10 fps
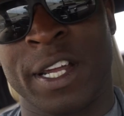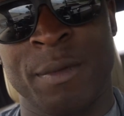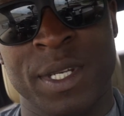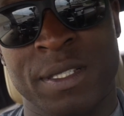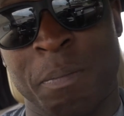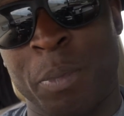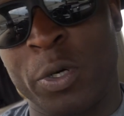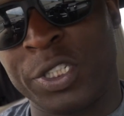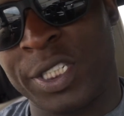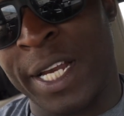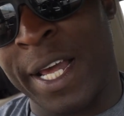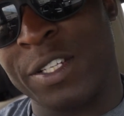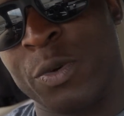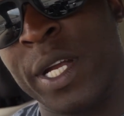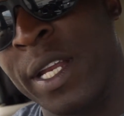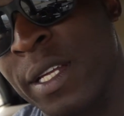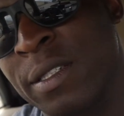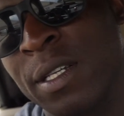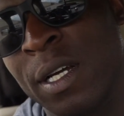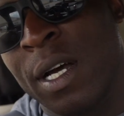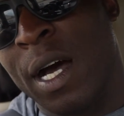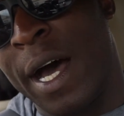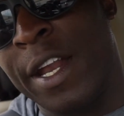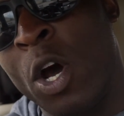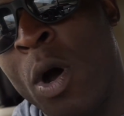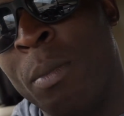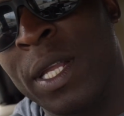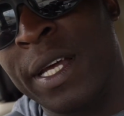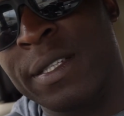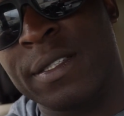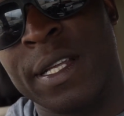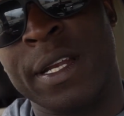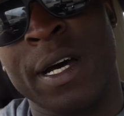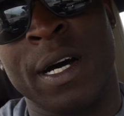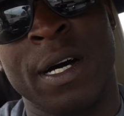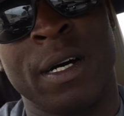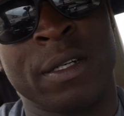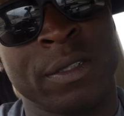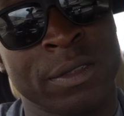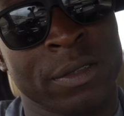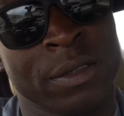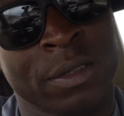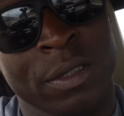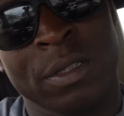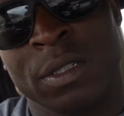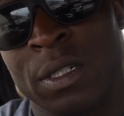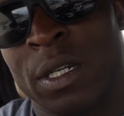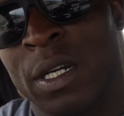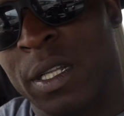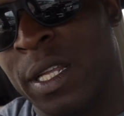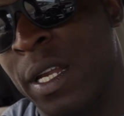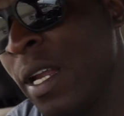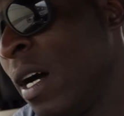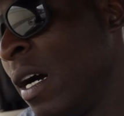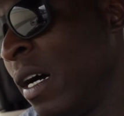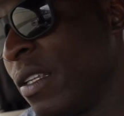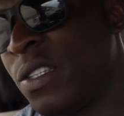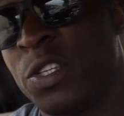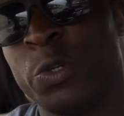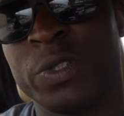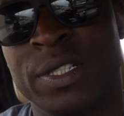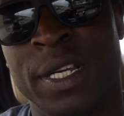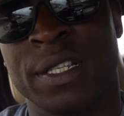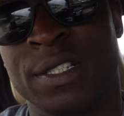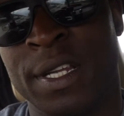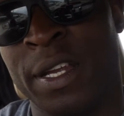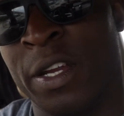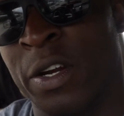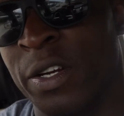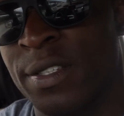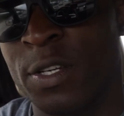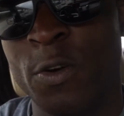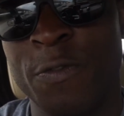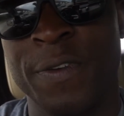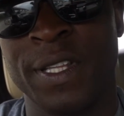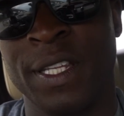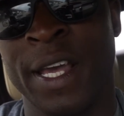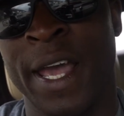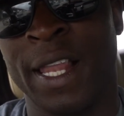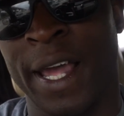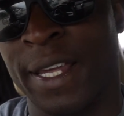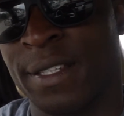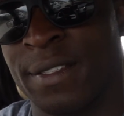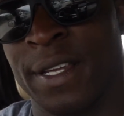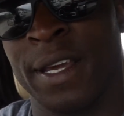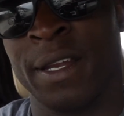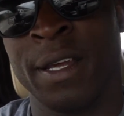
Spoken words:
giving me some bullshit-ass readings. I know I'm less than 260 or 258, like it said.